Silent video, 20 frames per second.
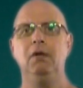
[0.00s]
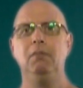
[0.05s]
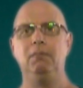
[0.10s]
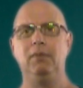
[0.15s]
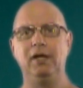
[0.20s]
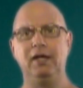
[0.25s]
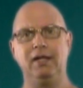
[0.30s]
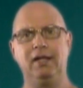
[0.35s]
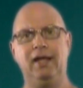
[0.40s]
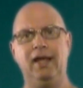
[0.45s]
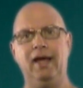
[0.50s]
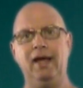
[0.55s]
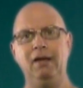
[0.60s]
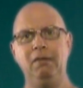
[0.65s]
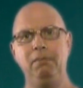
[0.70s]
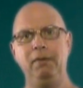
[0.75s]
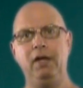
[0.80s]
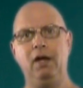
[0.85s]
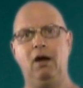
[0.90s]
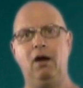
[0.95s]
but it can
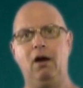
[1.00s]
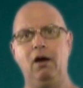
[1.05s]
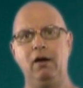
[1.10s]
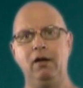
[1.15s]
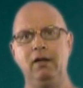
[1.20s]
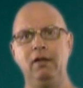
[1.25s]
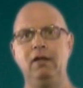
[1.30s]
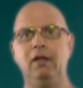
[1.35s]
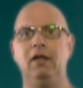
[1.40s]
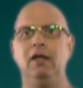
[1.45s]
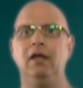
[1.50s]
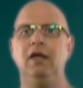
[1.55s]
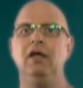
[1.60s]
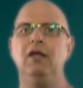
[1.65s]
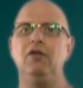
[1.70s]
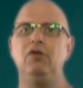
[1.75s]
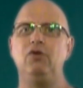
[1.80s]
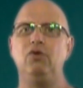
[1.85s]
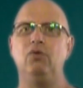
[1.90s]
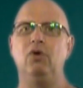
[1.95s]
be hardened
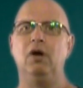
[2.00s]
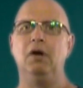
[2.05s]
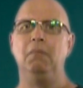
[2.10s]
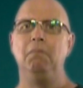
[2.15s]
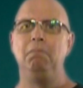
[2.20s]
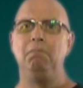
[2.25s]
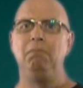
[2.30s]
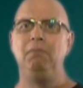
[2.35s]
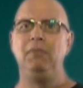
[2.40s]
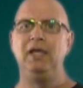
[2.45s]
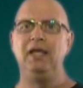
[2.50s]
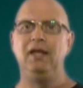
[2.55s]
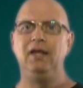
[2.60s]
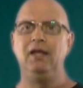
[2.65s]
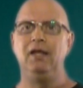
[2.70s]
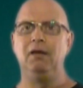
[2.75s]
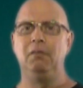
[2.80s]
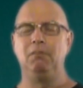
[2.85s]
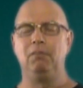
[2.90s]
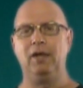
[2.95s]
to a
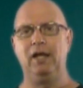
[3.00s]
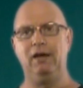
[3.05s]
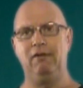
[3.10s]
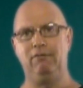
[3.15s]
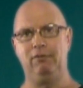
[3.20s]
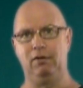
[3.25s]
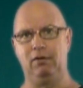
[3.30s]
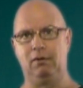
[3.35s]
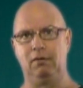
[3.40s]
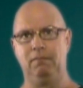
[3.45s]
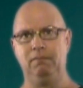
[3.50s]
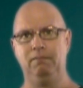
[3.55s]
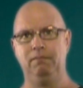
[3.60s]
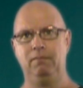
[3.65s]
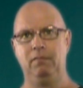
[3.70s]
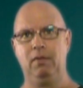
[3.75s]
medium level.